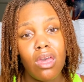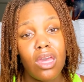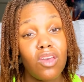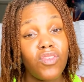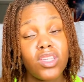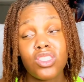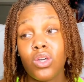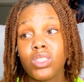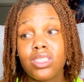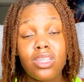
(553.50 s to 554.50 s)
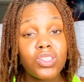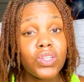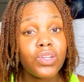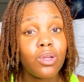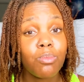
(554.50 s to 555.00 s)
if it's your
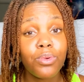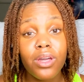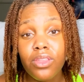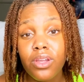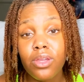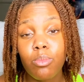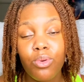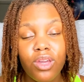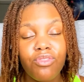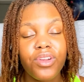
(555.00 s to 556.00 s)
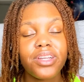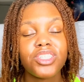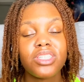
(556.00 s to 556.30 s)
sister, your brother, your boyfriend,